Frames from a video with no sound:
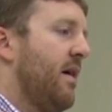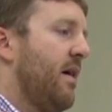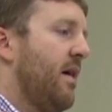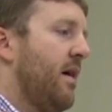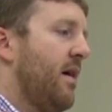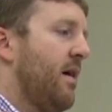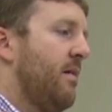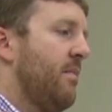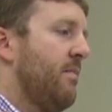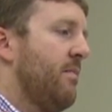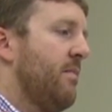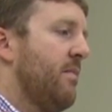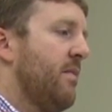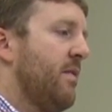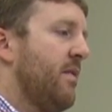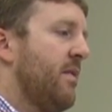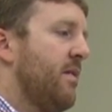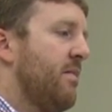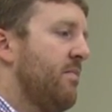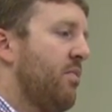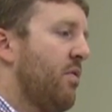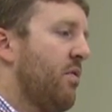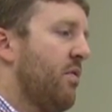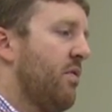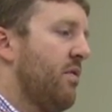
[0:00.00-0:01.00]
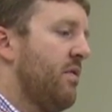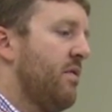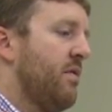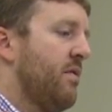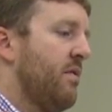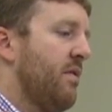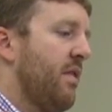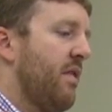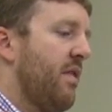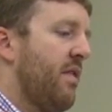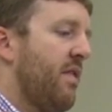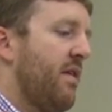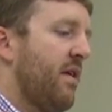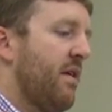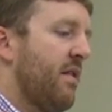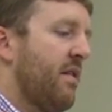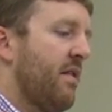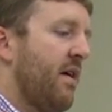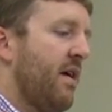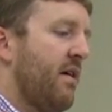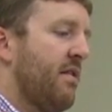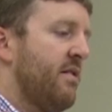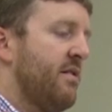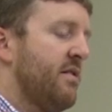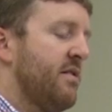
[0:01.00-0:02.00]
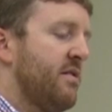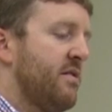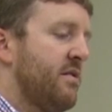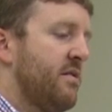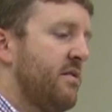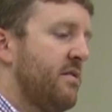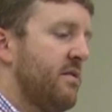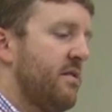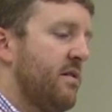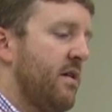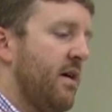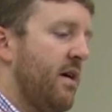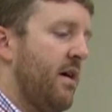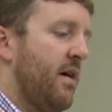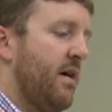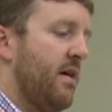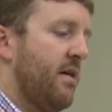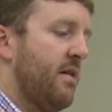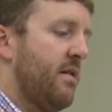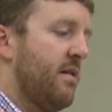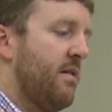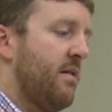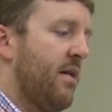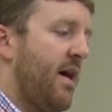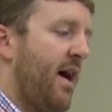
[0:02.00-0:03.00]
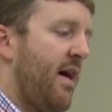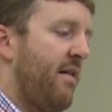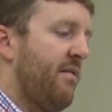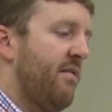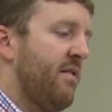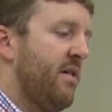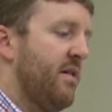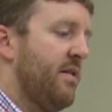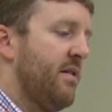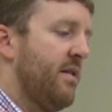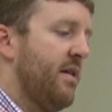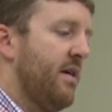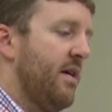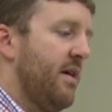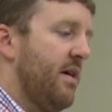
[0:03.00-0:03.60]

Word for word: Um, the important thing there is uh, to have a,